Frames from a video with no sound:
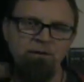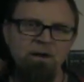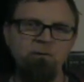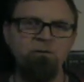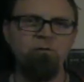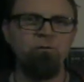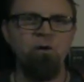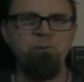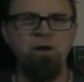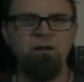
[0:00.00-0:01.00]
That one's
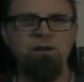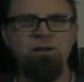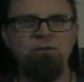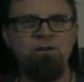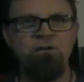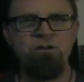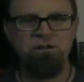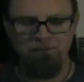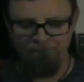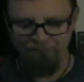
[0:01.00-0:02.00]
from uh, Linda Sedgwick.